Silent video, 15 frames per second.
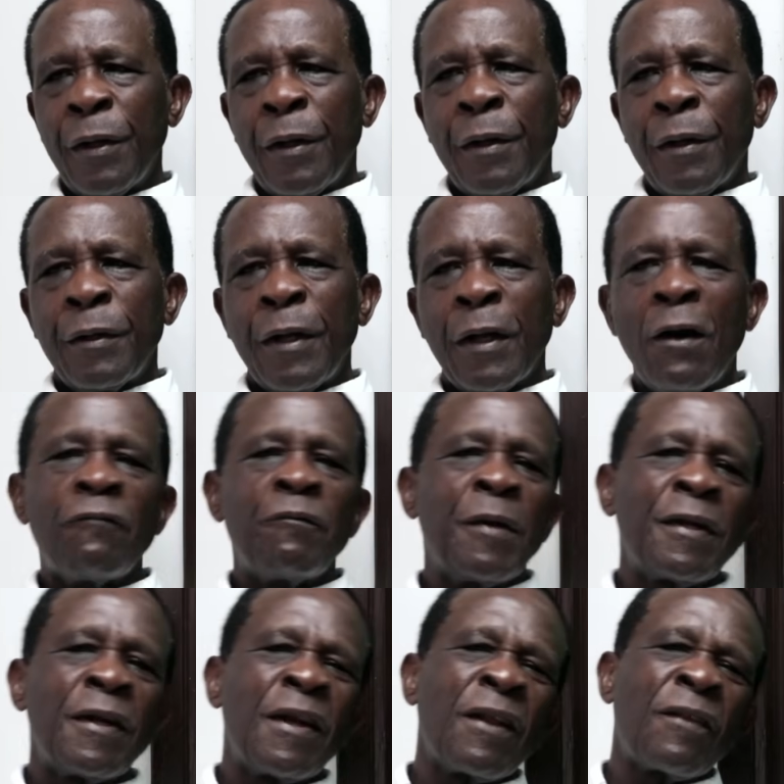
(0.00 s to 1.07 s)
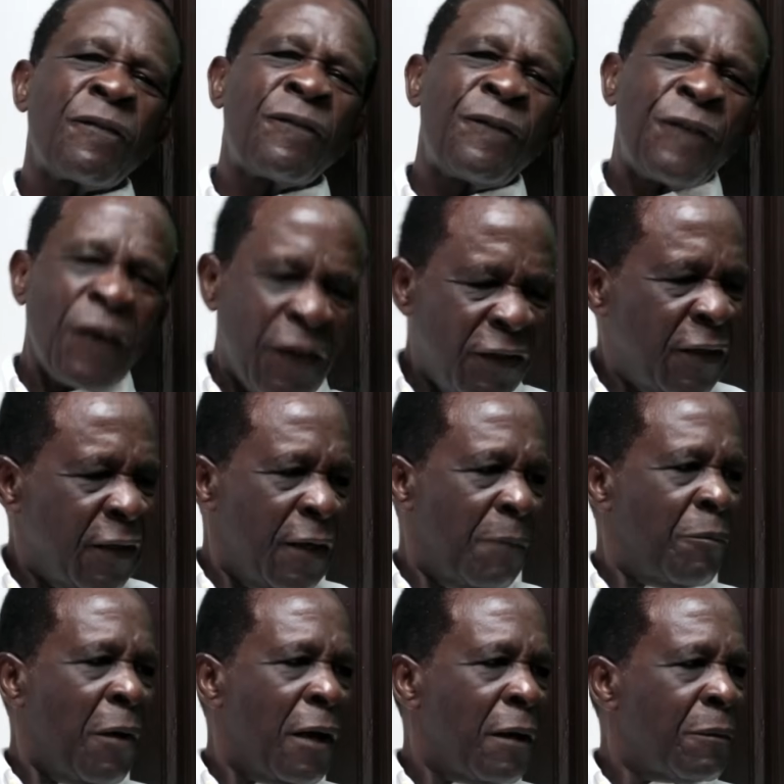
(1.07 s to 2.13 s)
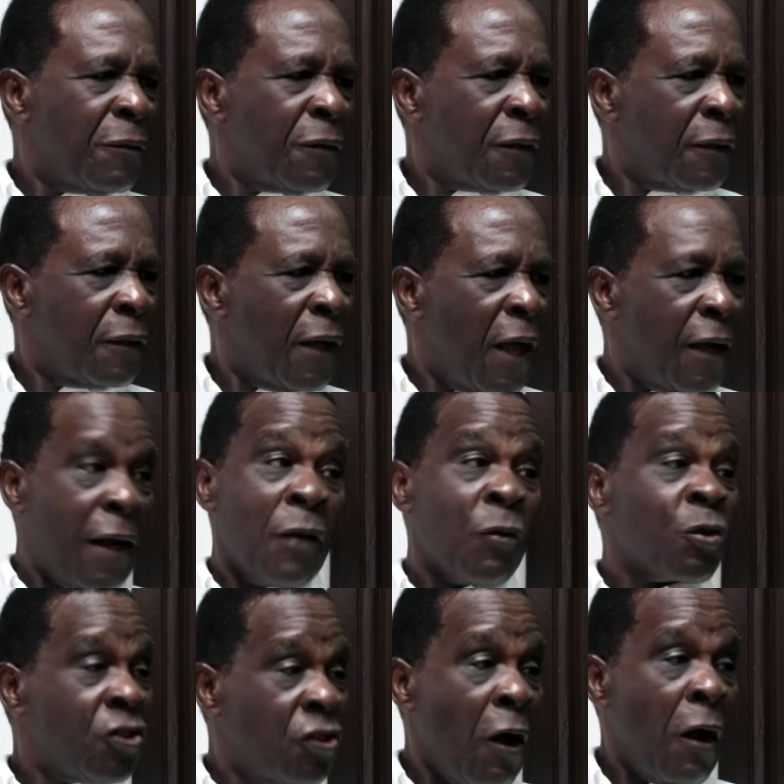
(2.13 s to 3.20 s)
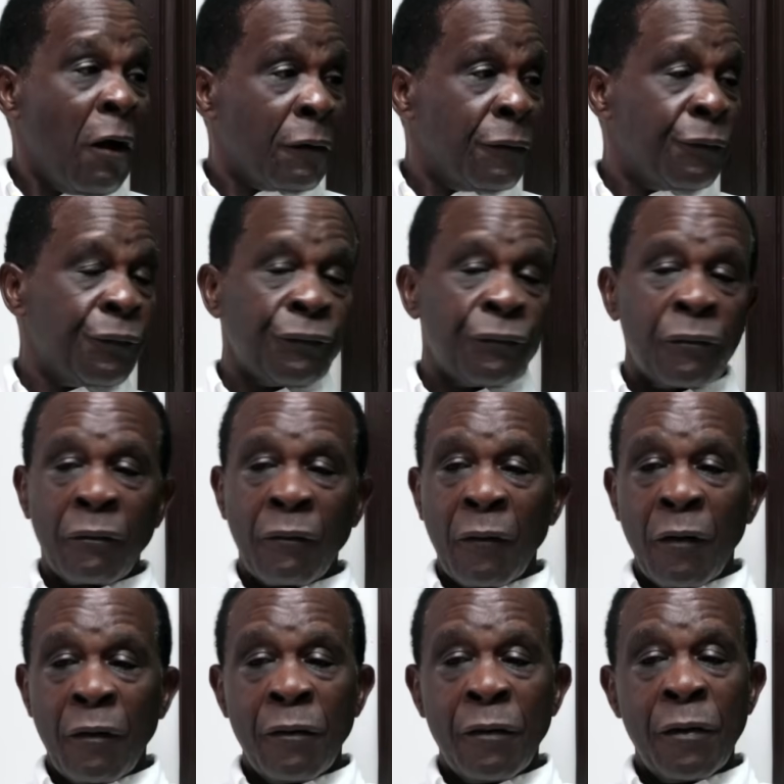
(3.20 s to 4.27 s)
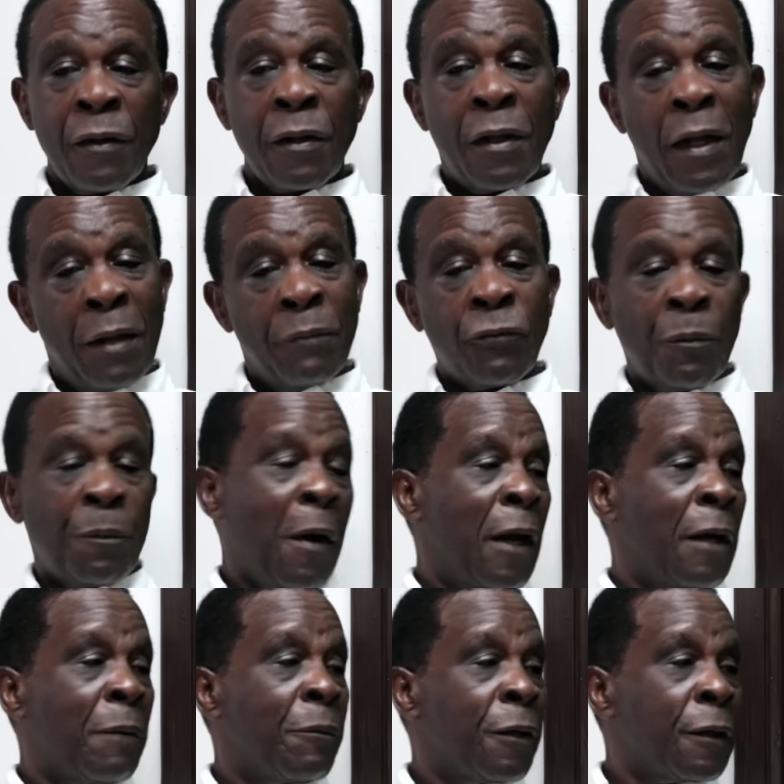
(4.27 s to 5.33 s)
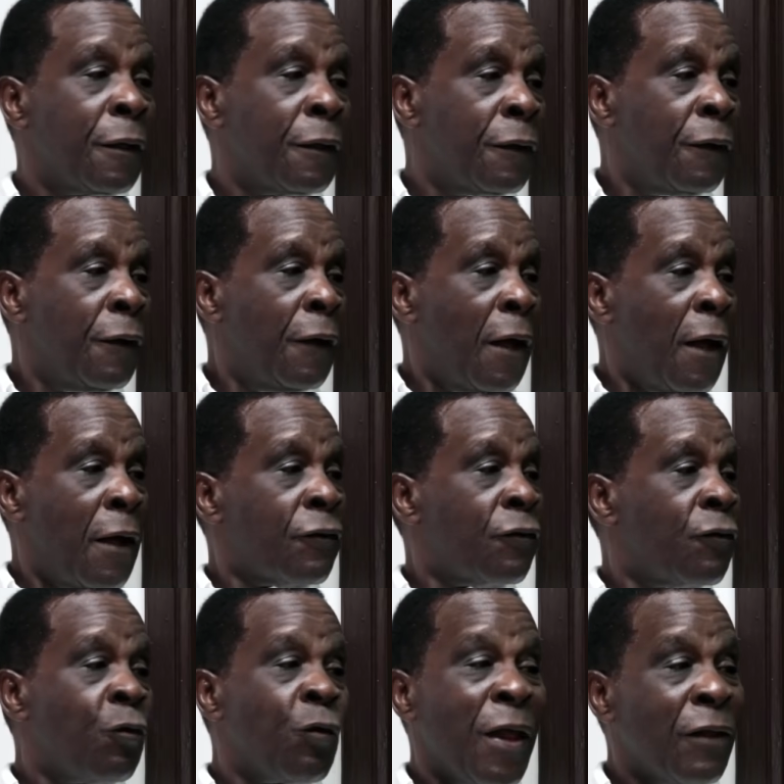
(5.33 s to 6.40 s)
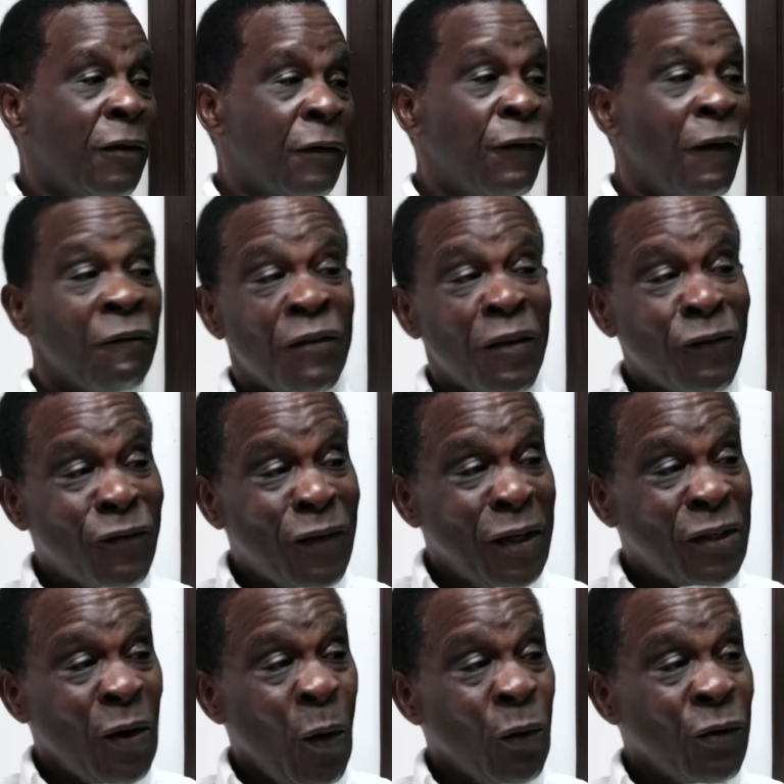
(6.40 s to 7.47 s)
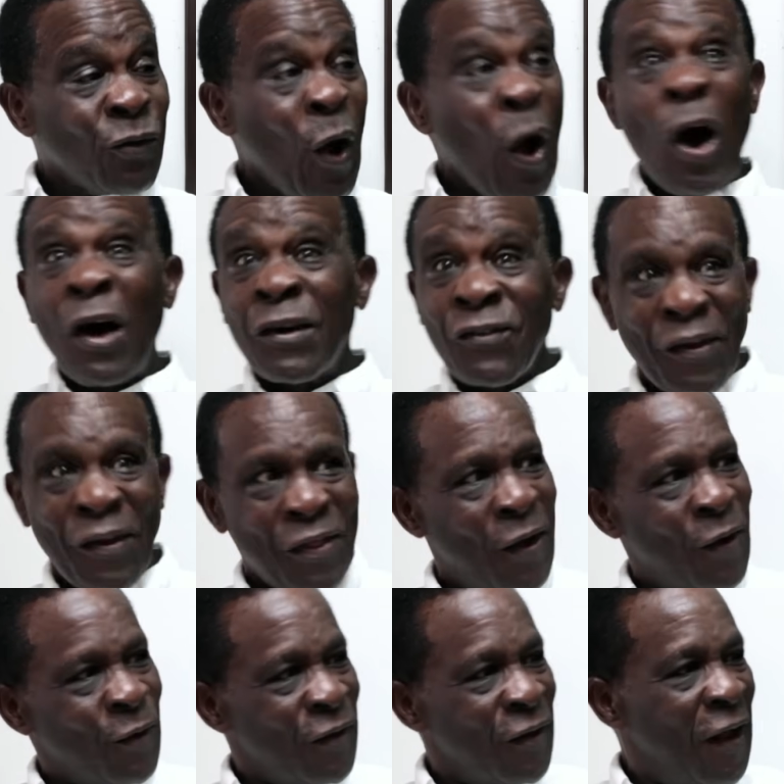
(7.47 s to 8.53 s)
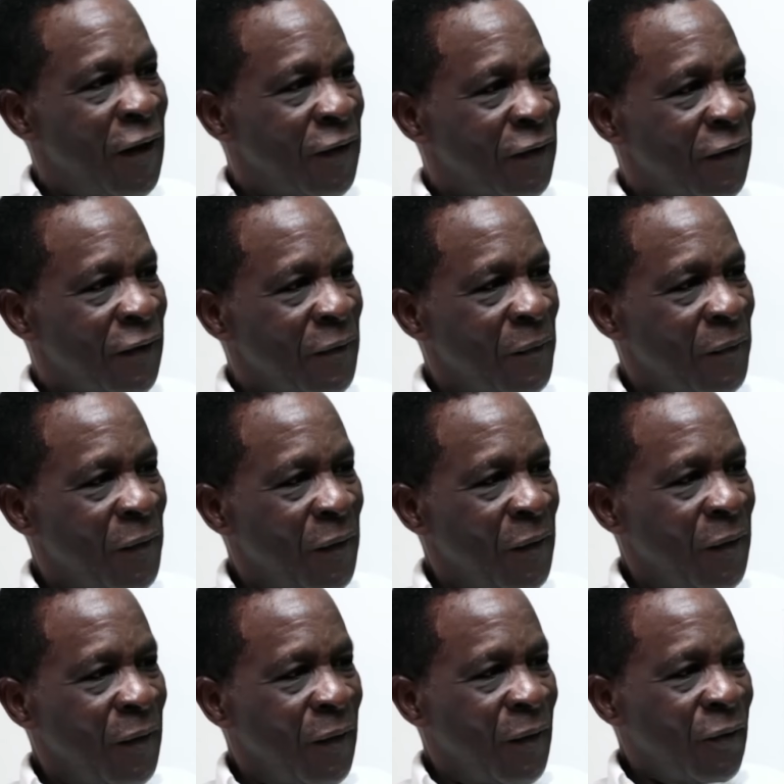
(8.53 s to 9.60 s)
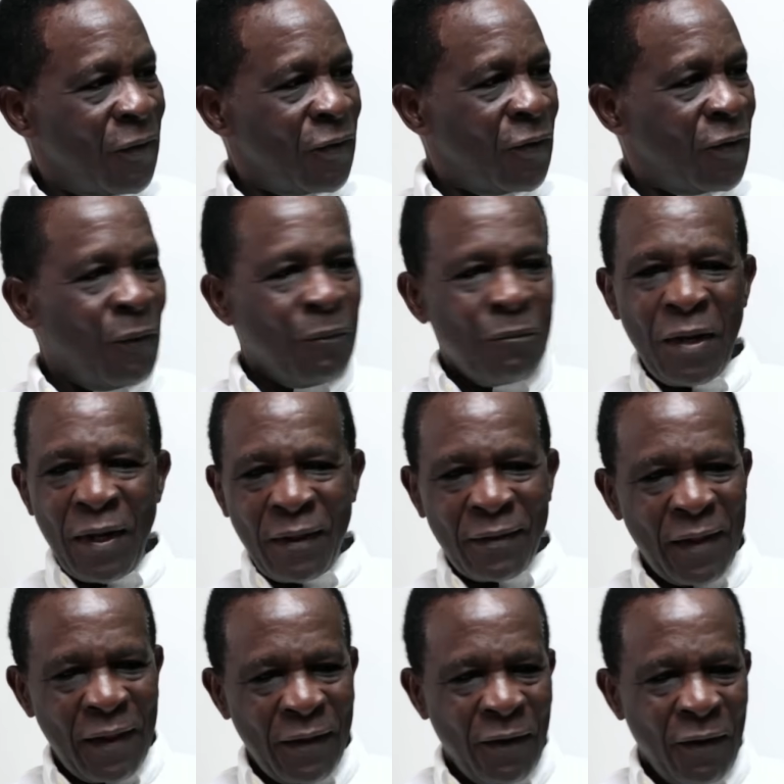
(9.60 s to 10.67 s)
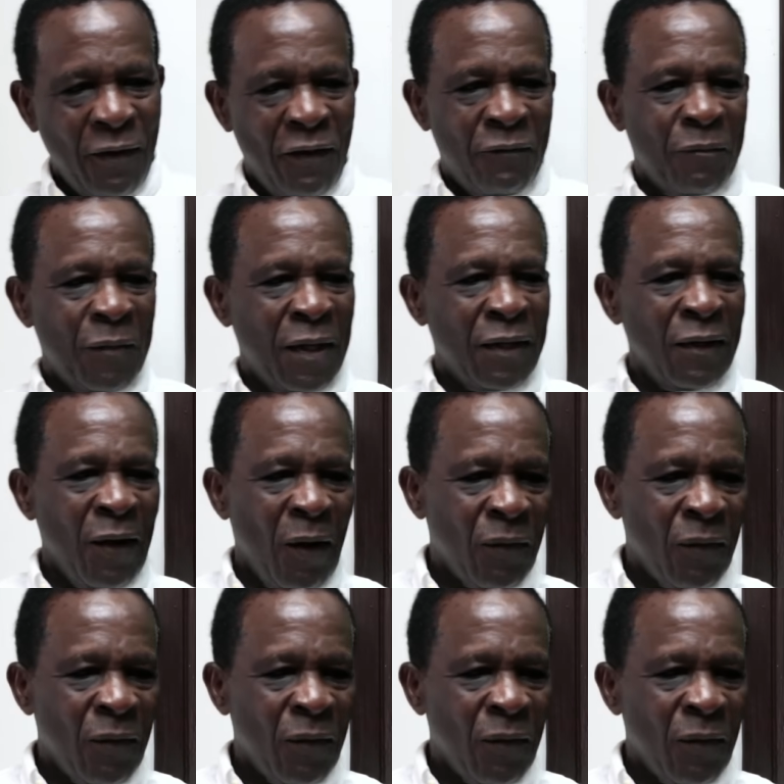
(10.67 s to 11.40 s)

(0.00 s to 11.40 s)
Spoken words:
The government in its first sitting of Parliament, and I was shocked, came to Parliament and asked to raise it from 15,000 to 100,000. So ministers of the government now is